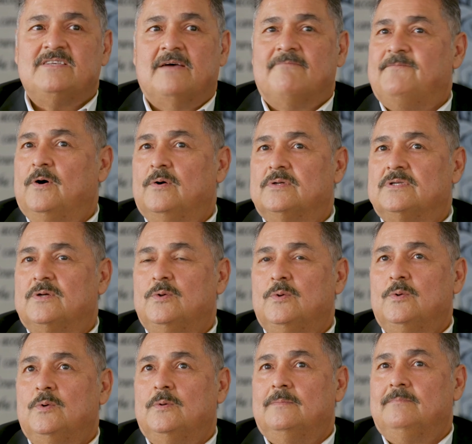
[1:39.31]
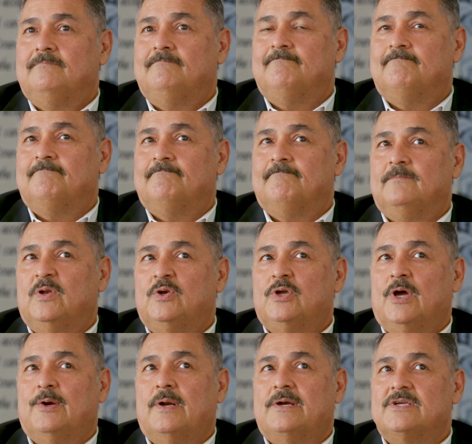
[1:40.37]
some folks who
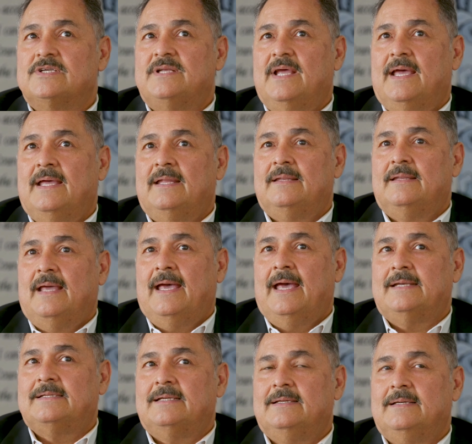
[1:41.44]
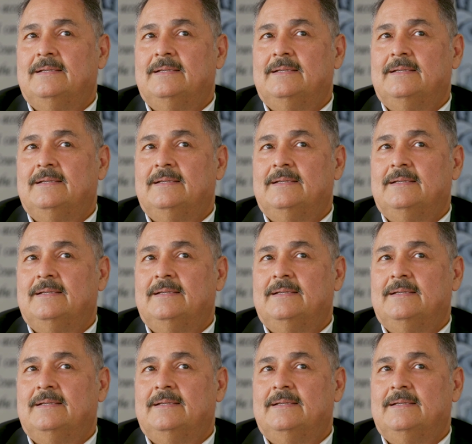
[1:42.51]
don't understand that